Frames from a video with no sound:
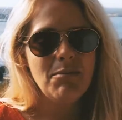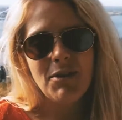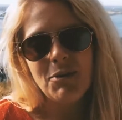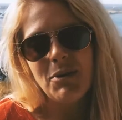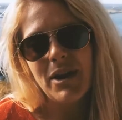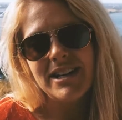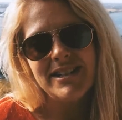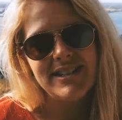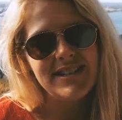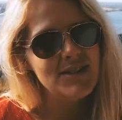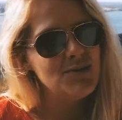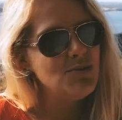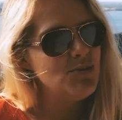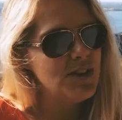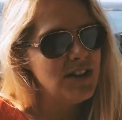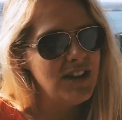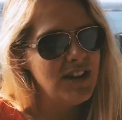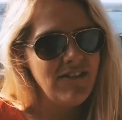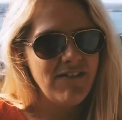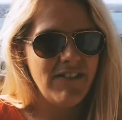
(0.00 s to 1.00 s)
prices
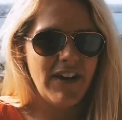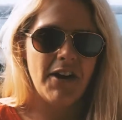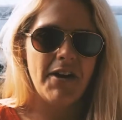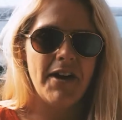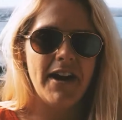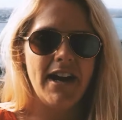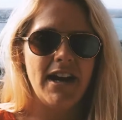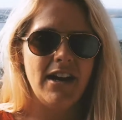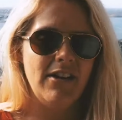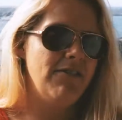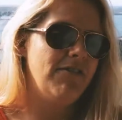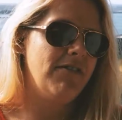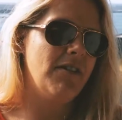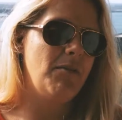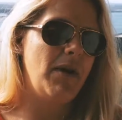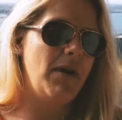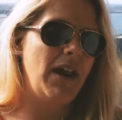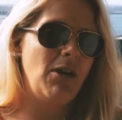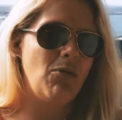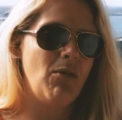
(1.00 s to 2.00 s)
really varied
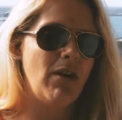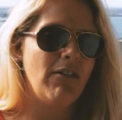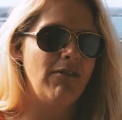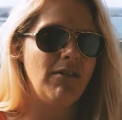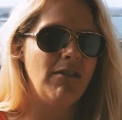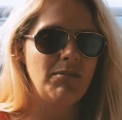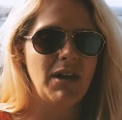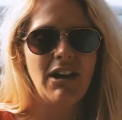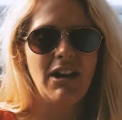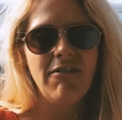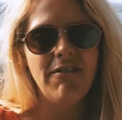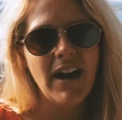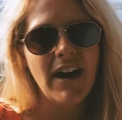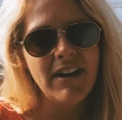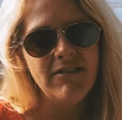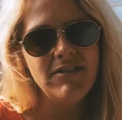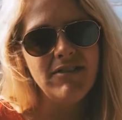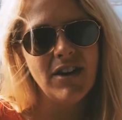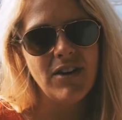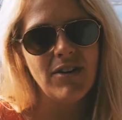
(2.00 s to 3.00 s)
from anywhere from like
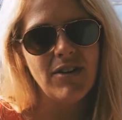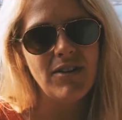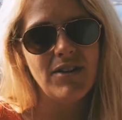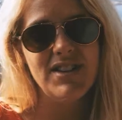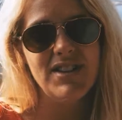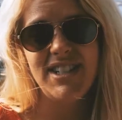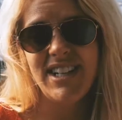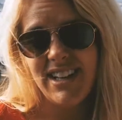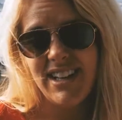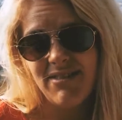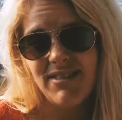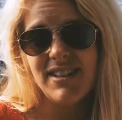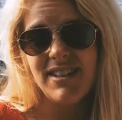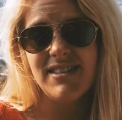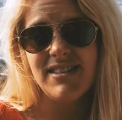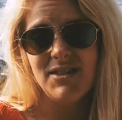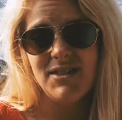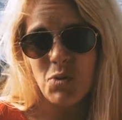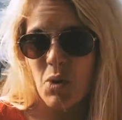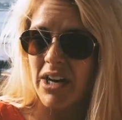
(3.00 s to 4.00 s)
$5 to
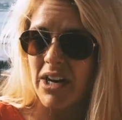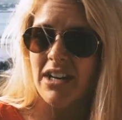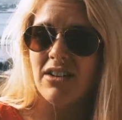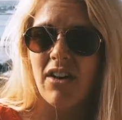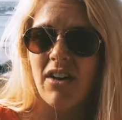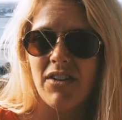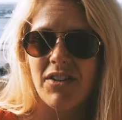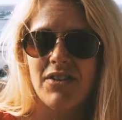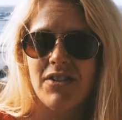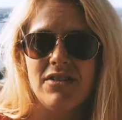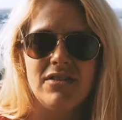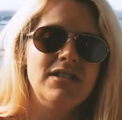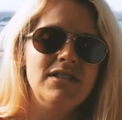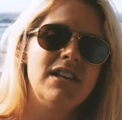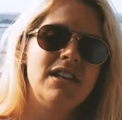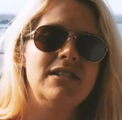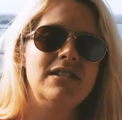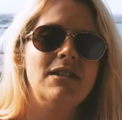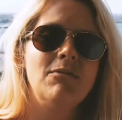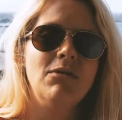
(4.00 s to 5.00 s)
even
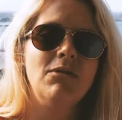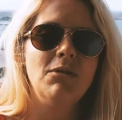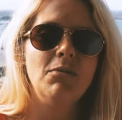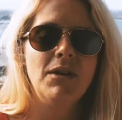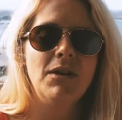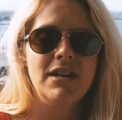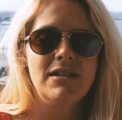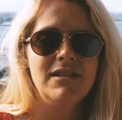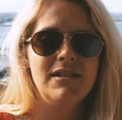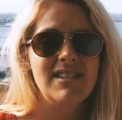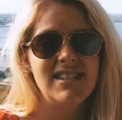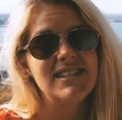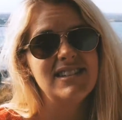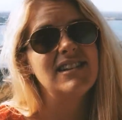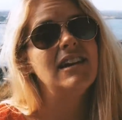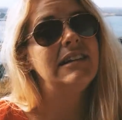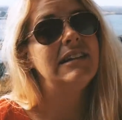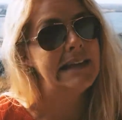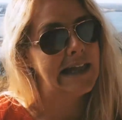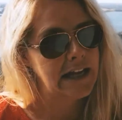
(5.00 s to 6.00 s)
$20 at some of the places
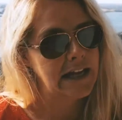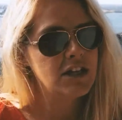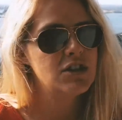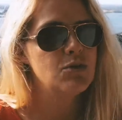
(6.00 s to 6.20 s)
like